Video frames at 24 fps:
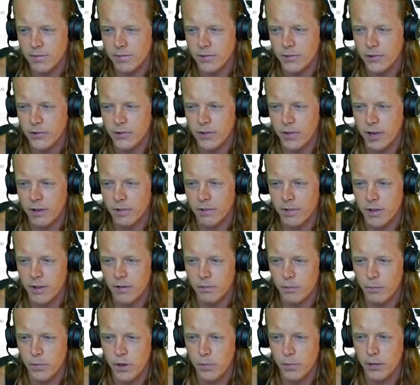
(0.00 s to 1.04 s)
stuff that
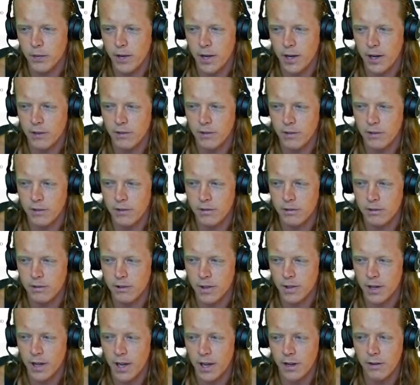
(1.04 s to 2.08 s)
people actually
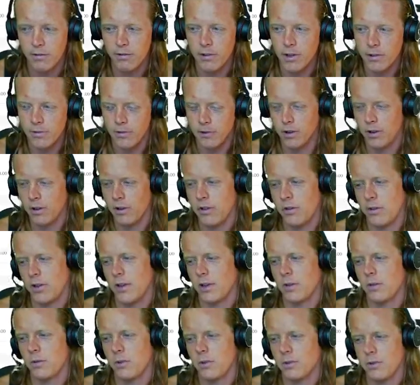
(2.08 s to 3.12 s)
look at. If y'all
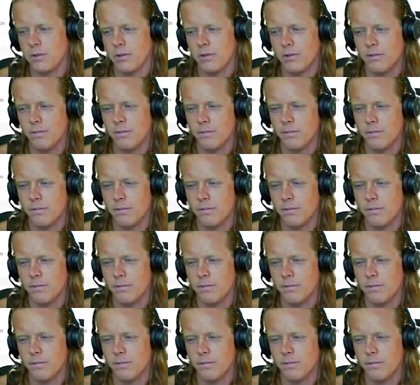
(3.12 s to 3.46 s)
think we should,